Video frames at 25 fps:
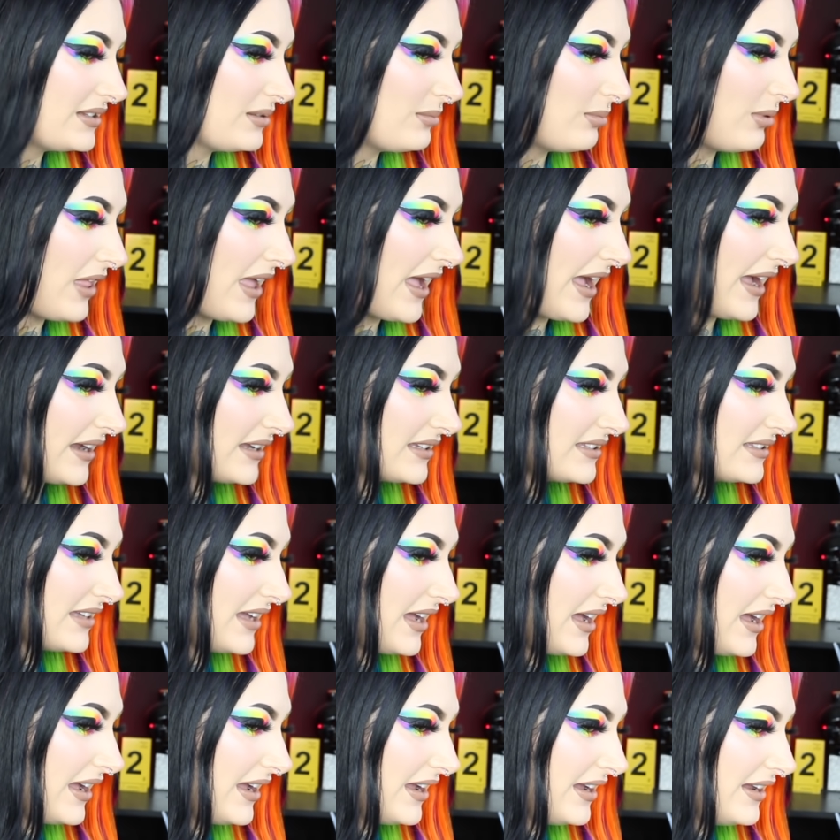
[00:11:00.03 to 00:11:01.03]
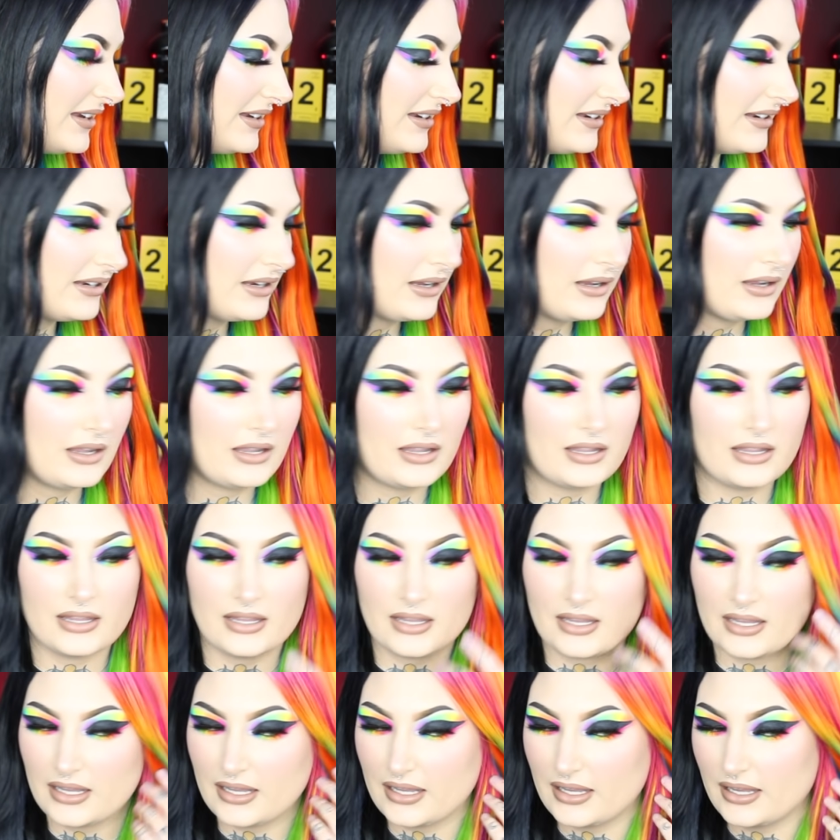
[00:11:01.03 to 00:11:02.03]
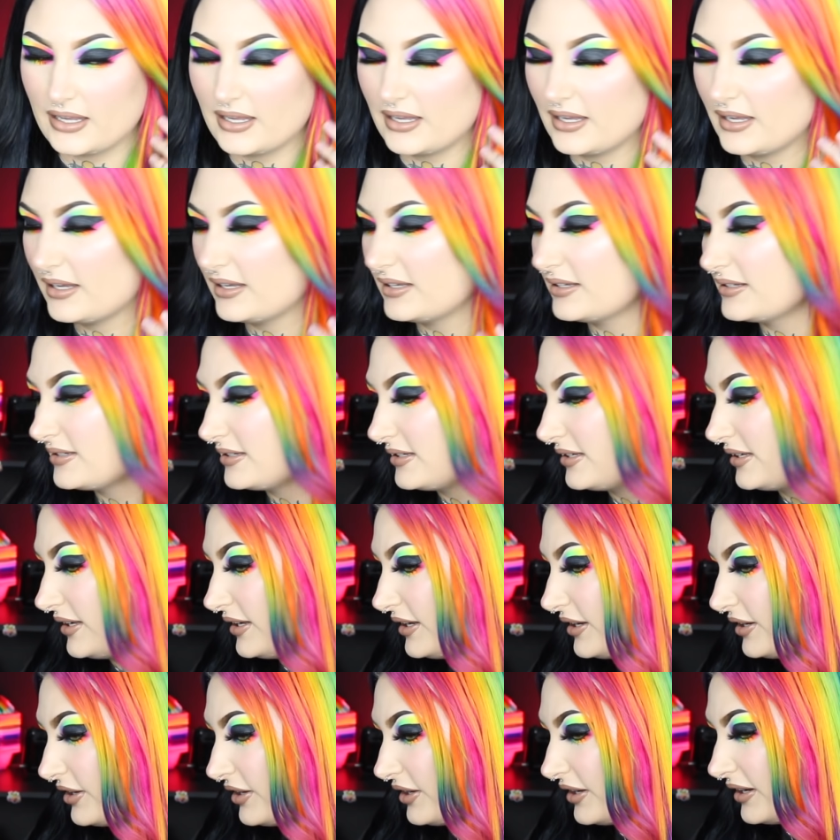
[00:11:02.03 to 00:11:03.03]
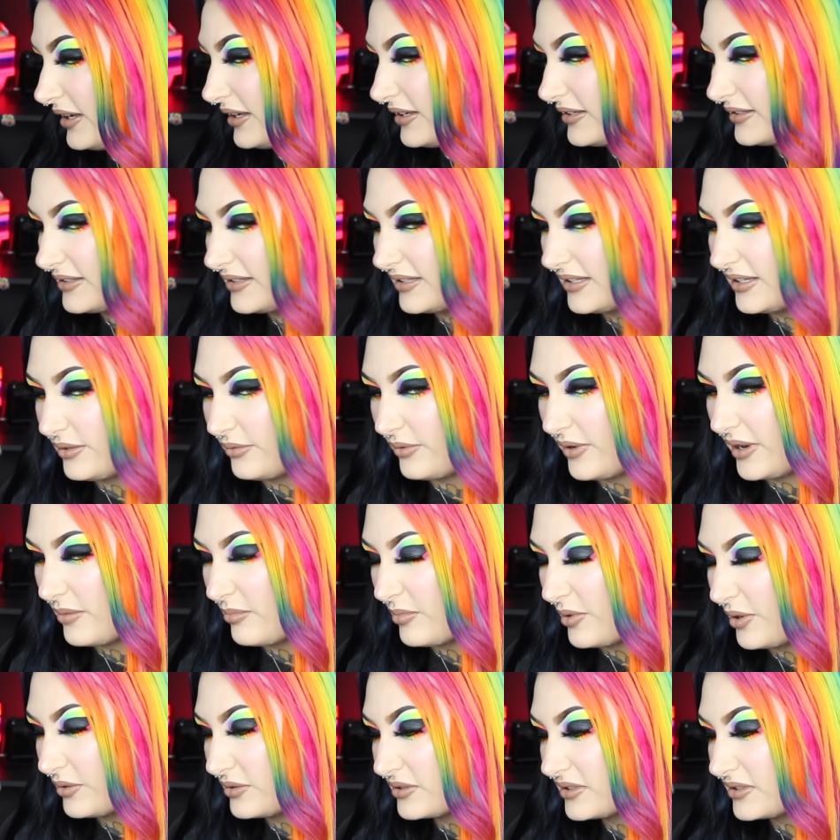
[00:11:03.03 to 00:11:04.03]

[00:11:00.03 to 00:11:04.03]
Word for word: the black side. And here is the rainbow